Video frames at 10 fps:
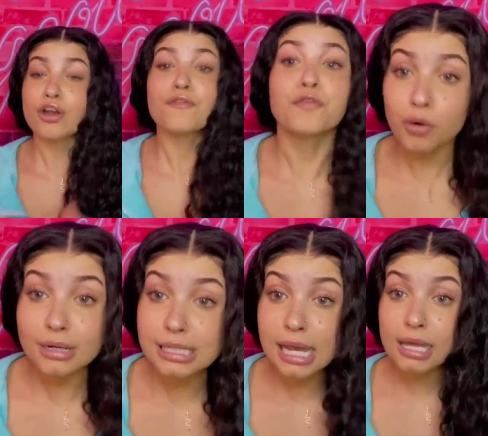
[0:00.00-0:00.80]
for
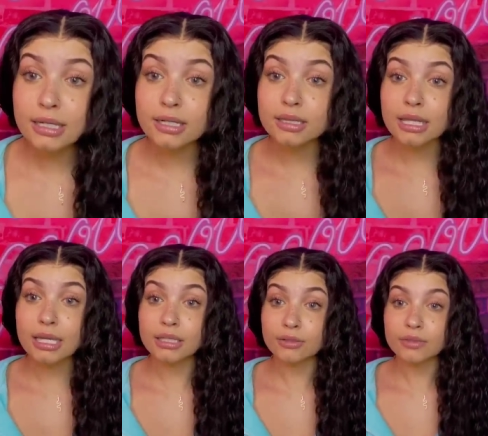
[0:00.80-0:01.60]
a dollar.
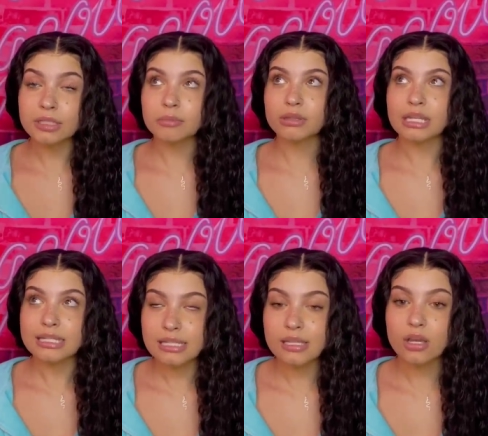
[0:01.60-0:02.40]
Like, they're really
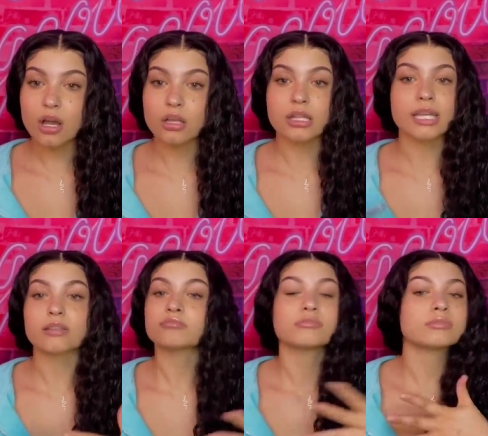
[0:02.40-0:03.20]
blessing y'all. Like,
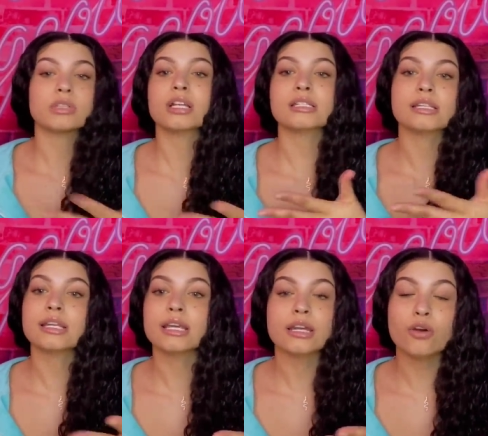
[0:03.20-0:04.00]
y'all just need to
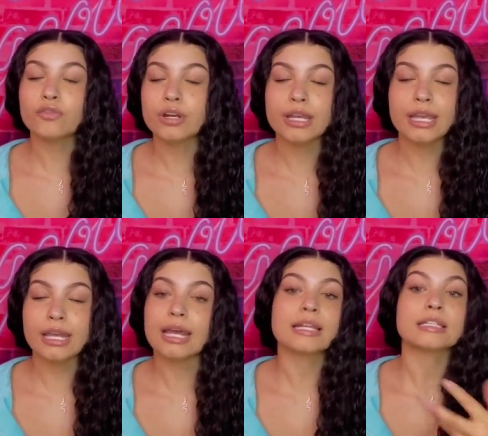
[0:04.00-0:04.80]
get over it and
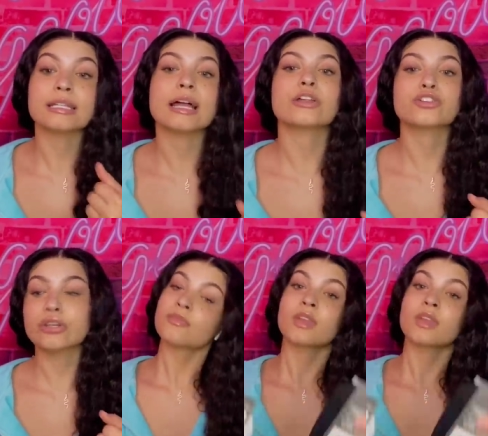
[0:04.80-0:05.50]
head to the Dollar Tree.